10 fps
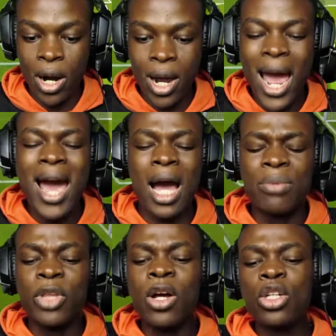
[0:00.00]

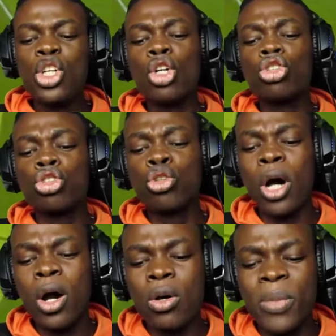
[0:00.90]
Ah! You
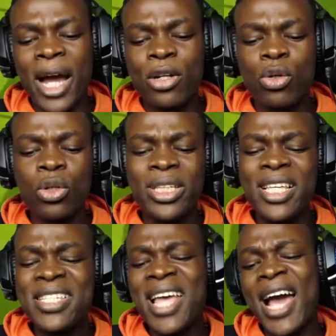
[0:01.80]
oh my god,
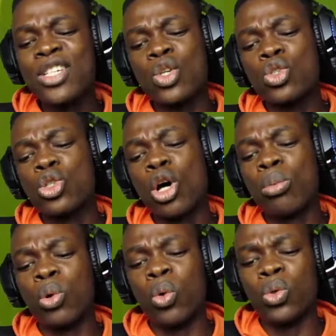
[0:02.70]
this guy is so slow,
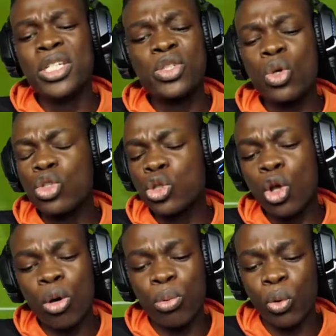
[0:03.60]
bro. He's so
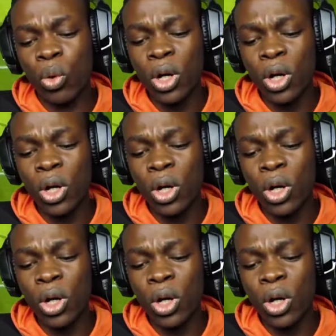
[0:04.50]
slow, bro.